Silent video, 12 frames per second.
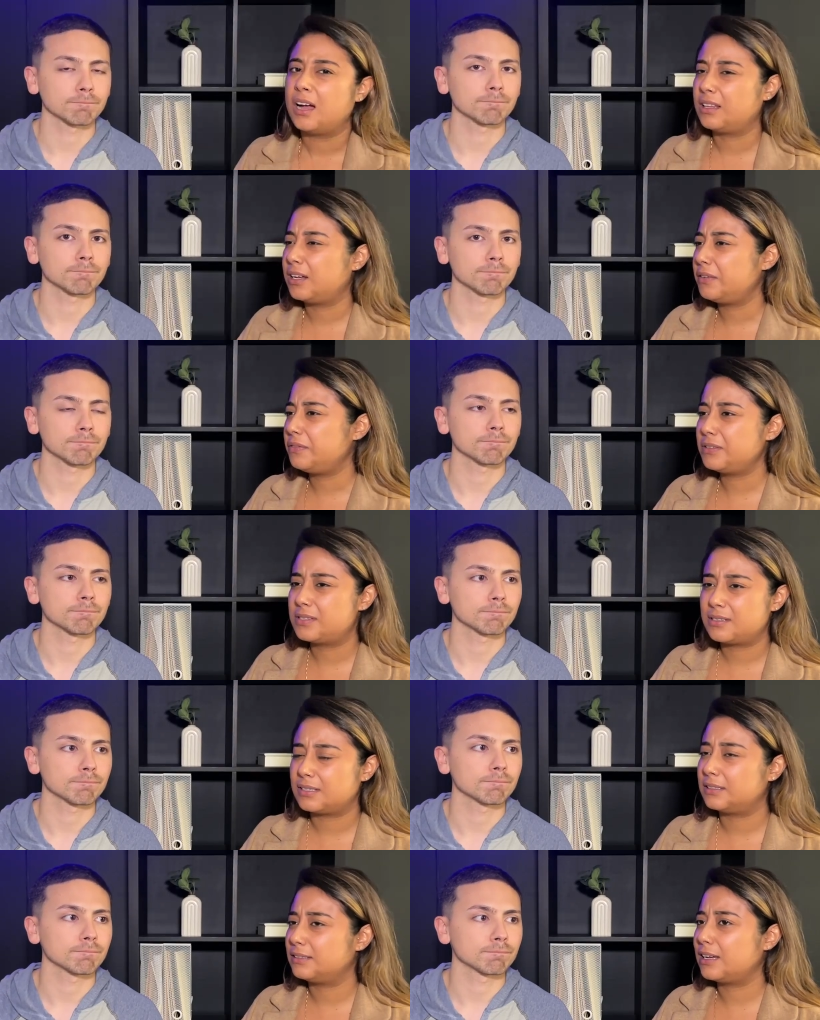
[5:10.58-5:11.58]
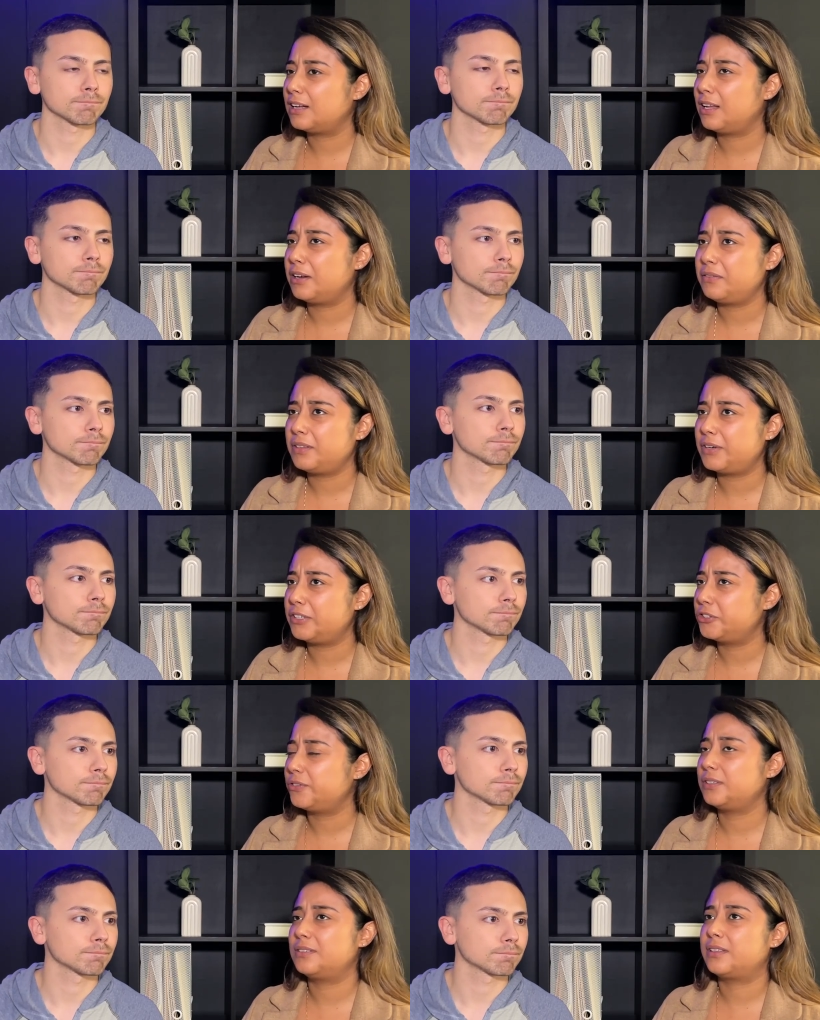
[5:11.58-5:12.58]
Speaker 1: A lot of us, a lot of the
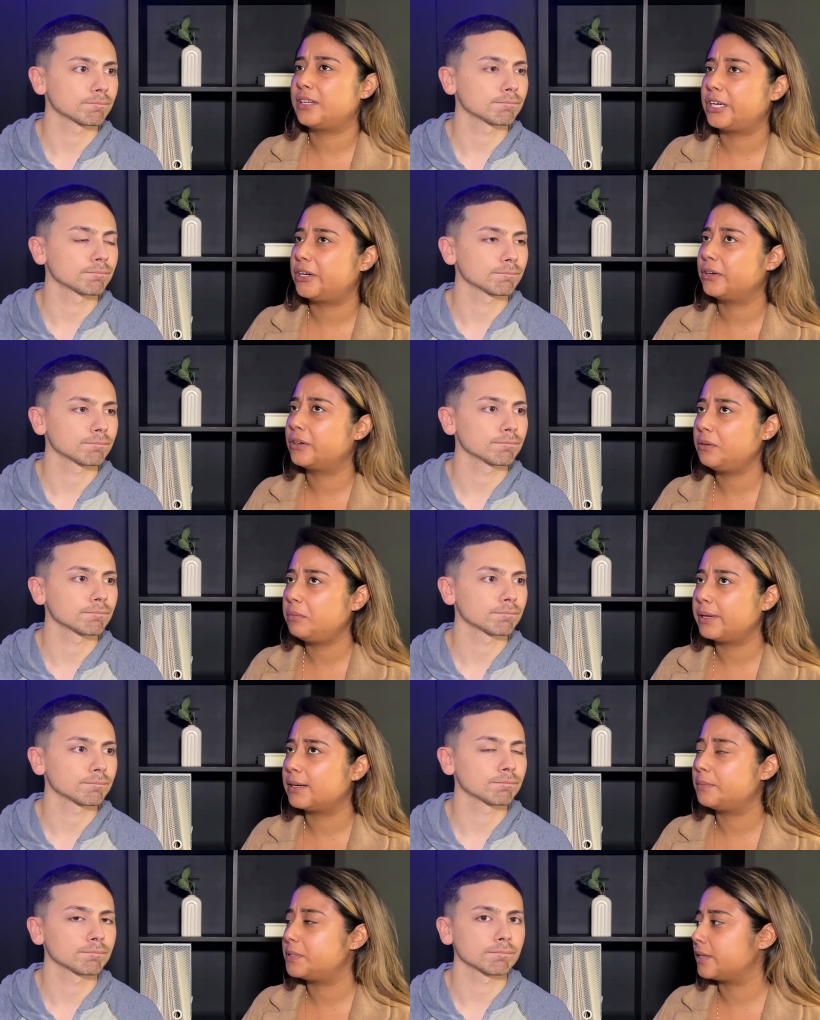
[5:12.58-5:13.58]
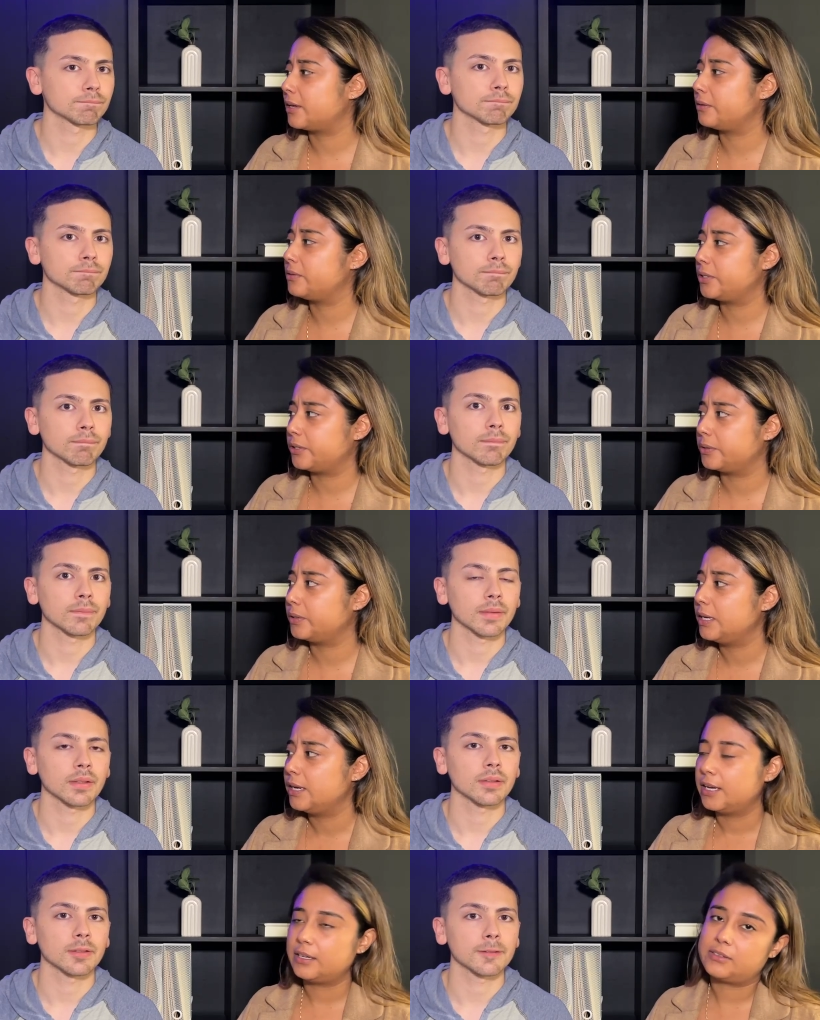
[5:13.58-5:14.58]
restaurants there could be upscale too.
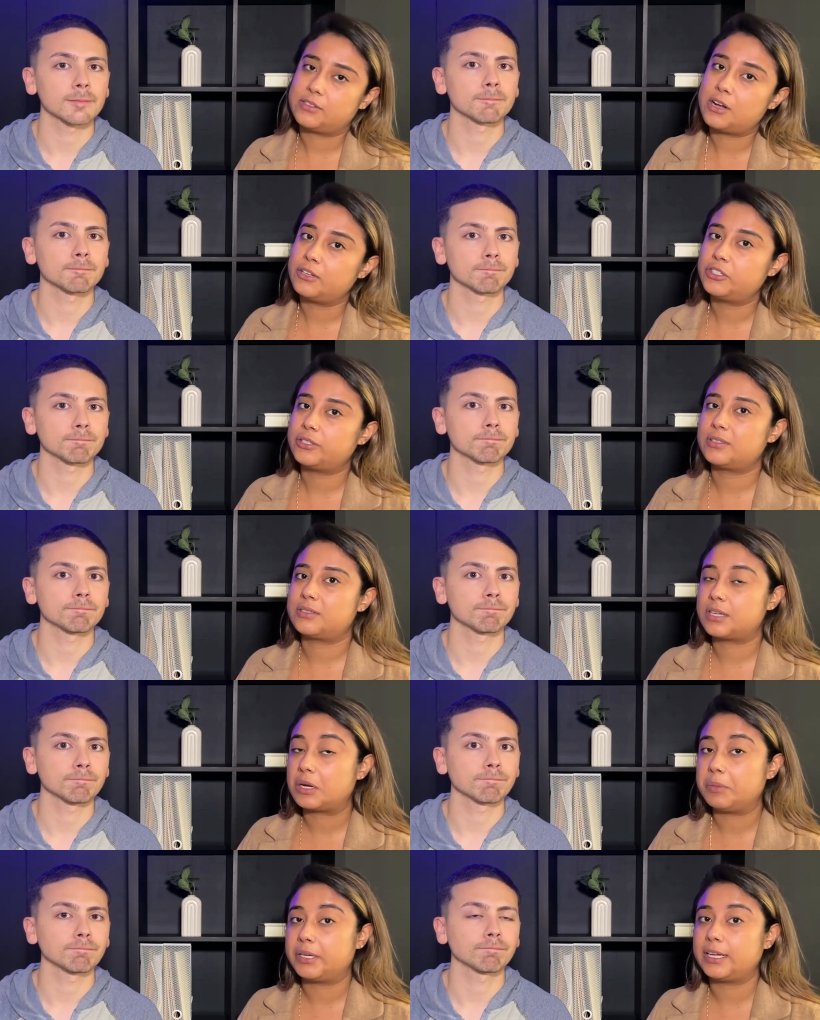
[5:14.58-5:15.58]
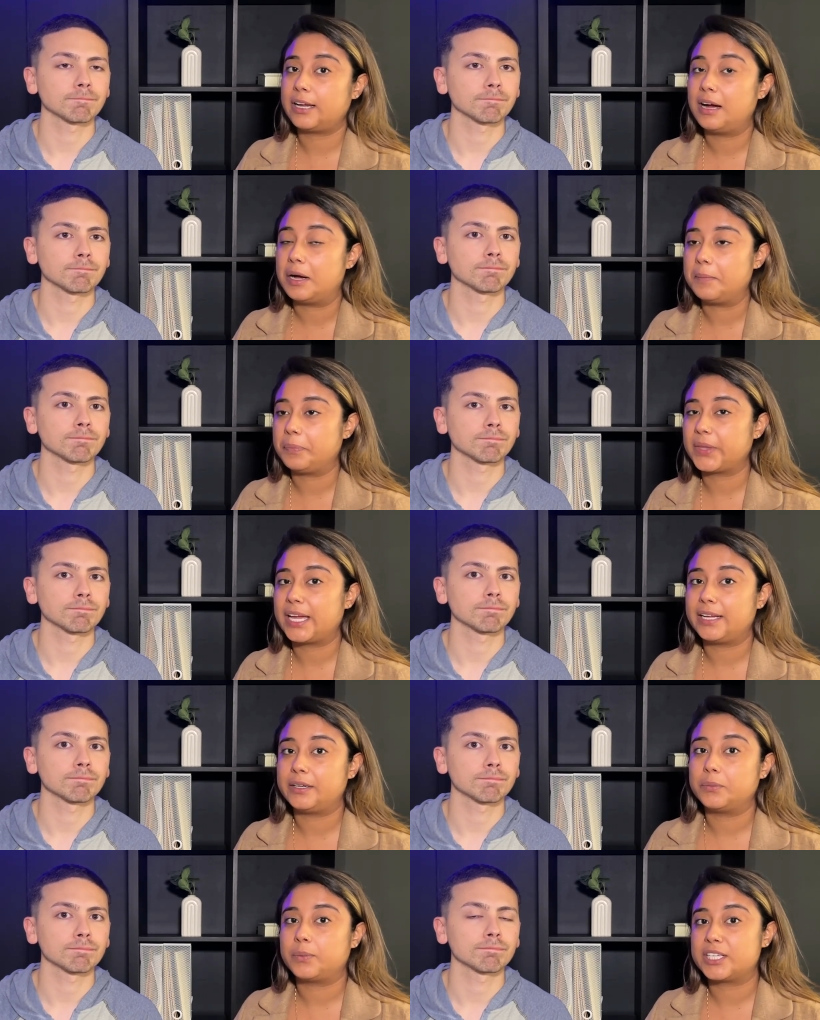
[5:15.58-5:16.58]
It's not just Summit um,
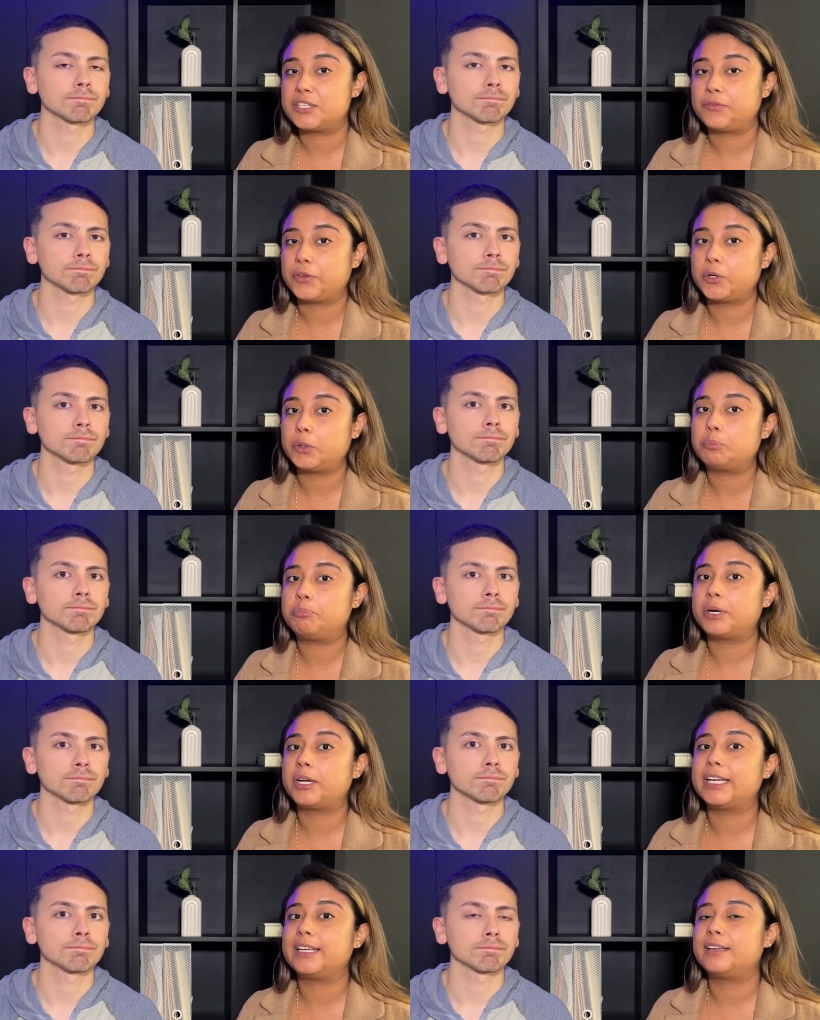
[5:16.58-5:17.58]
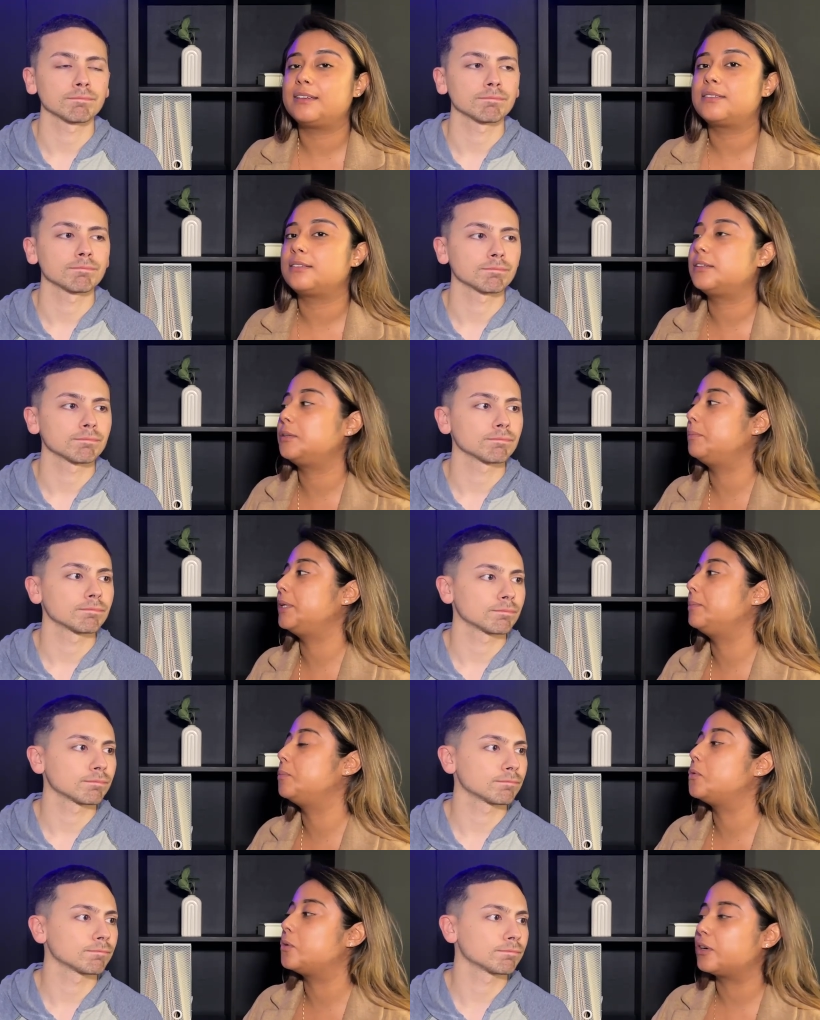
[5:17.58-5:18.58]
and Westfield, but it is a little bit
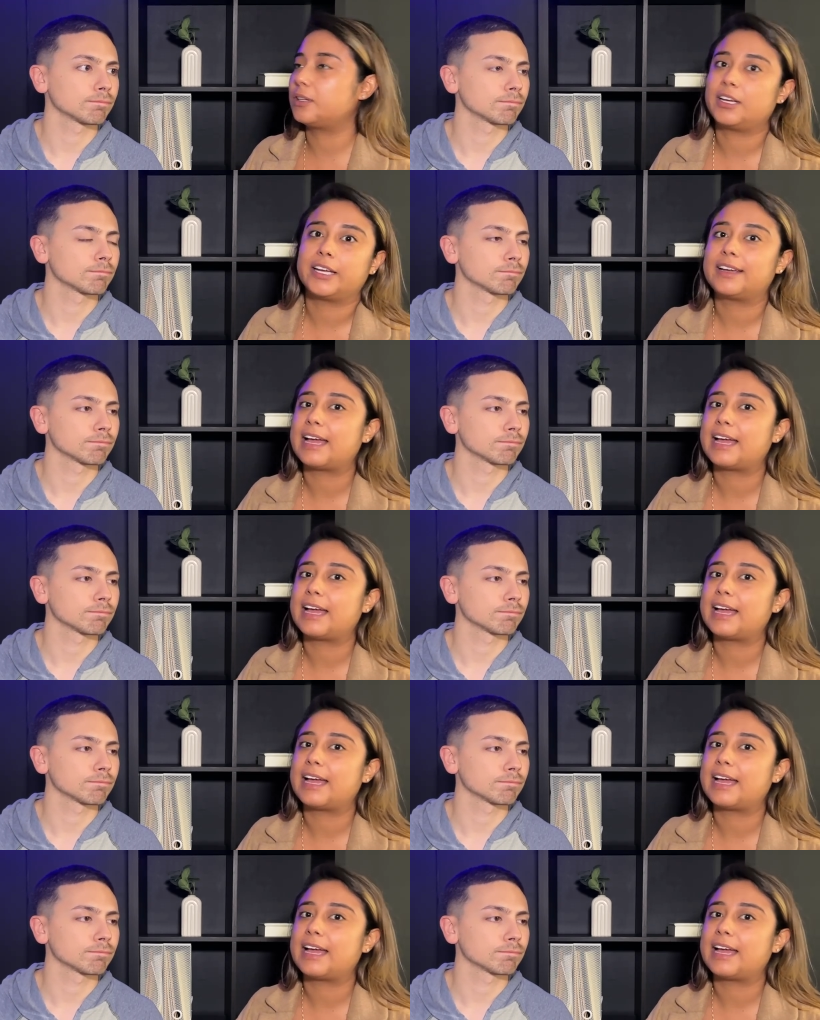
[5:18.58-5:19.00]
more like